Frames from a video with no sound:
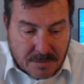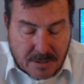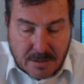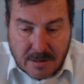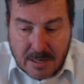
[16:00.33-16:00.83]

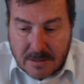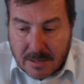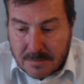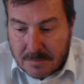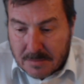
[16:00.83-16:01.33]
Nicoline,
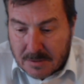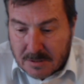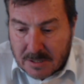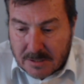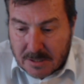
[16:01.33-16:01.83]
that is
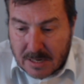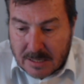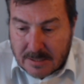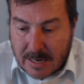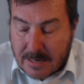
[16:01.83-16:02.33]
such a
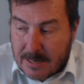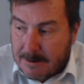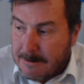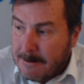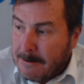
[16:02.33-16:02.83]
nice lady.
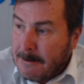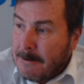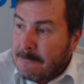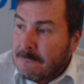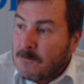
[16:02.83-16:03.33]

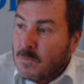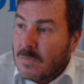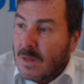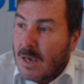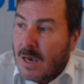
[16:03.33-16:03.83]

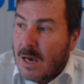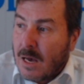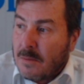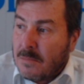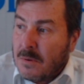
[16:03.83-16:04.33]

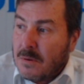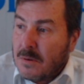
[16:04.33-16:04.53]
But